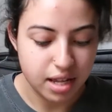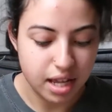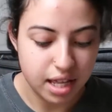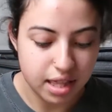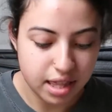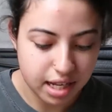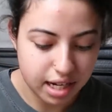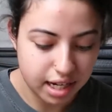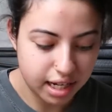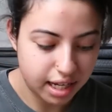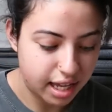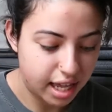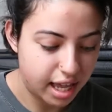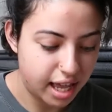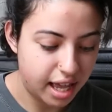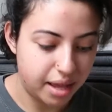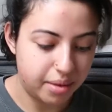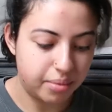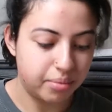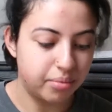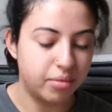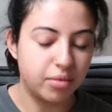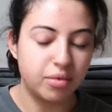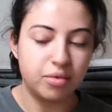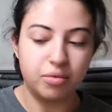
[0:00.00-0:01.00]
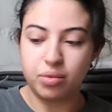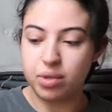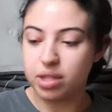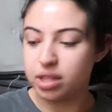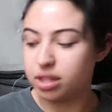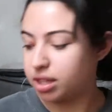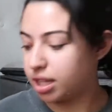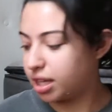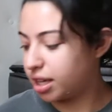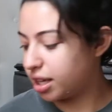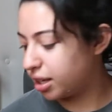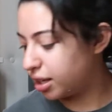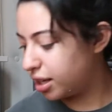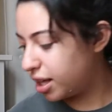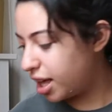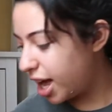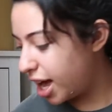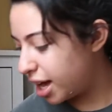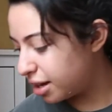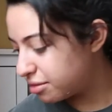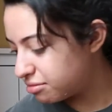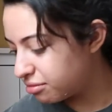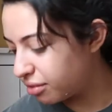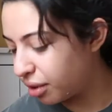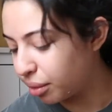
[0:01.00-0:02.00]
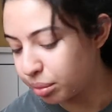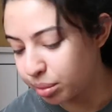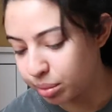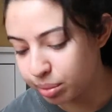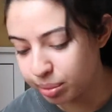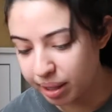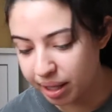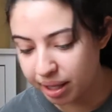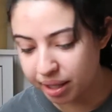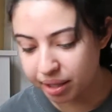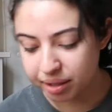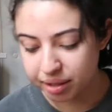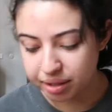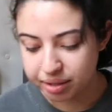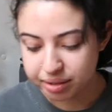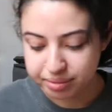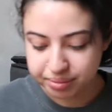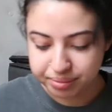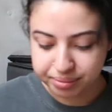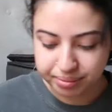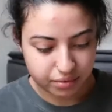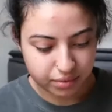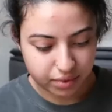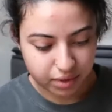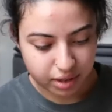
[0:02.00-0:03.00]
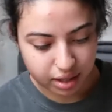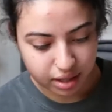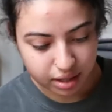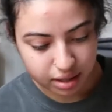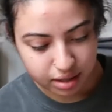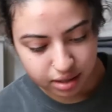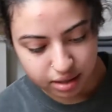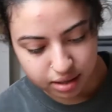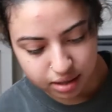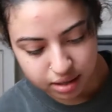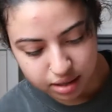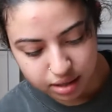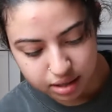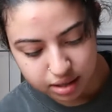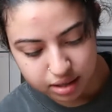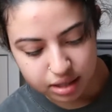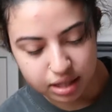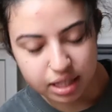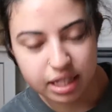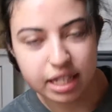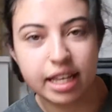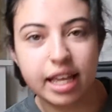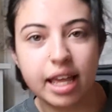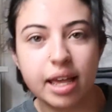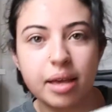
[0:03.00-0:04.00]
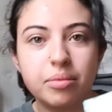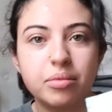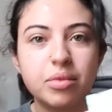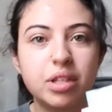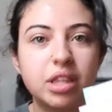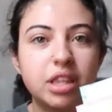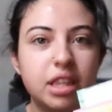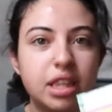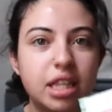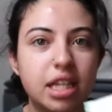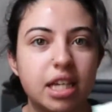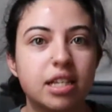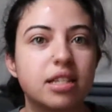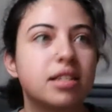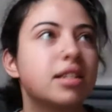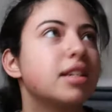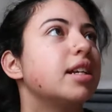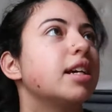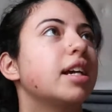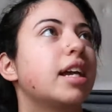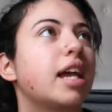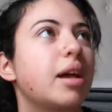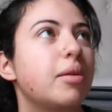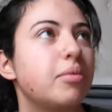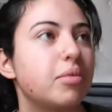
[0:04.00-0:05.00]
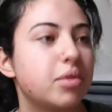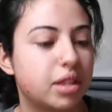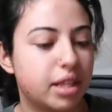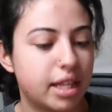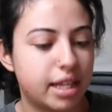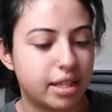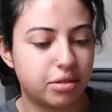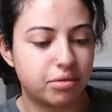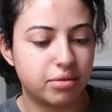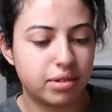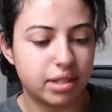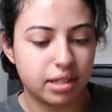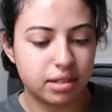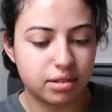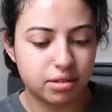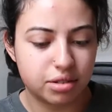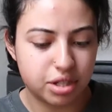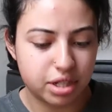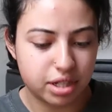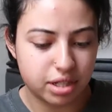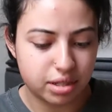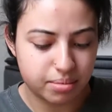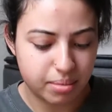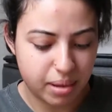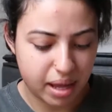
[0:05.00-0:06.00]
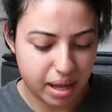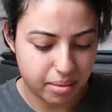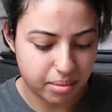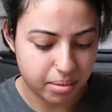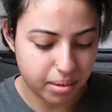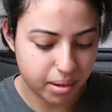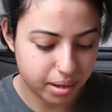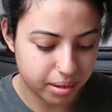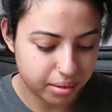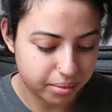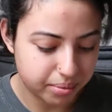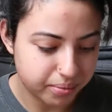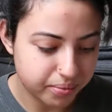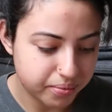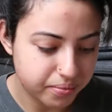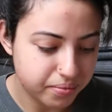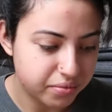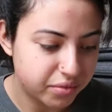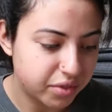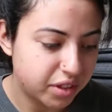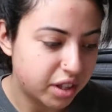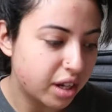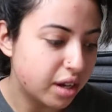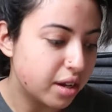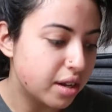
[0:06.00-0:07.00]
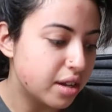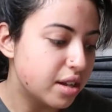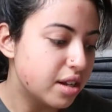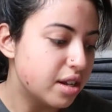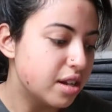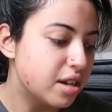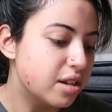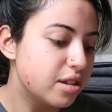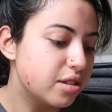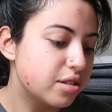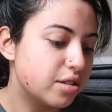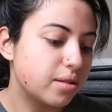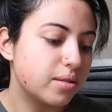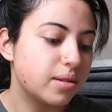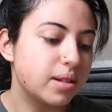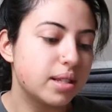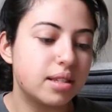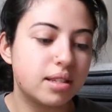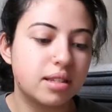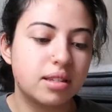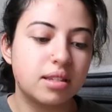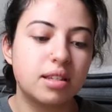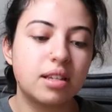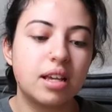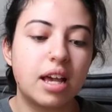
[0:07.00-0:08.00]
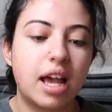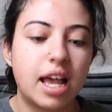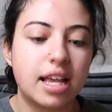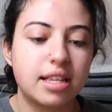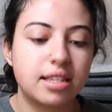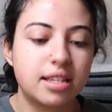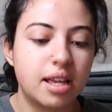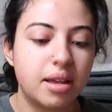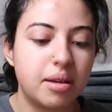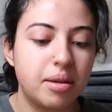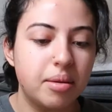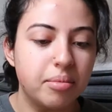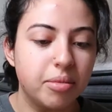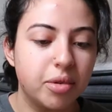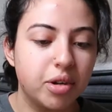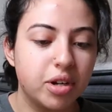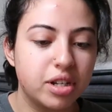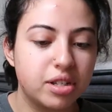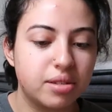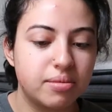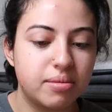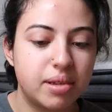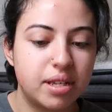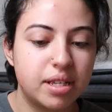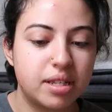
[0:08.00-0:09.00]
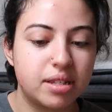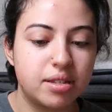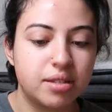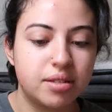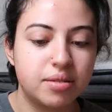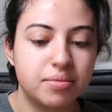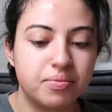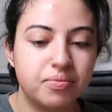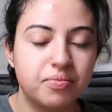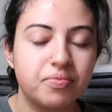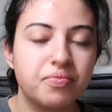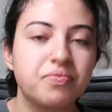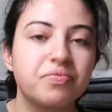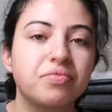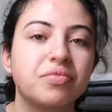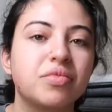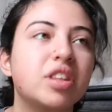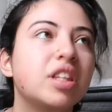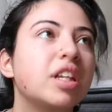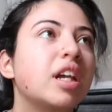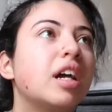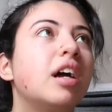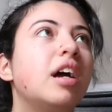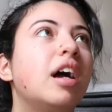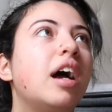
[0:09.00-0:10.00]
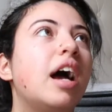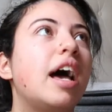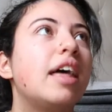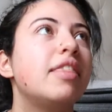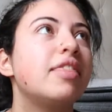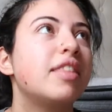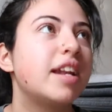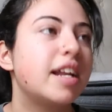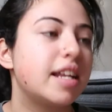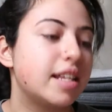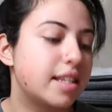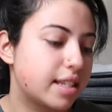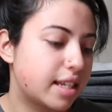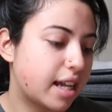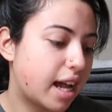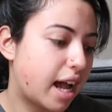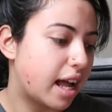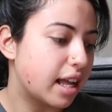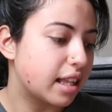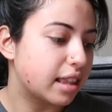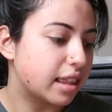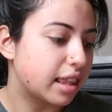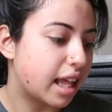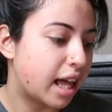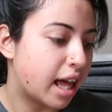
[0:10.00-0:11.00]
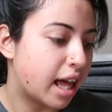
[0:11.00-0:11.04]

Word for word: And then it came with the ah, rubber band. It came with this and it came with like three little sheets of paper. So it's SM Christmas and then it's got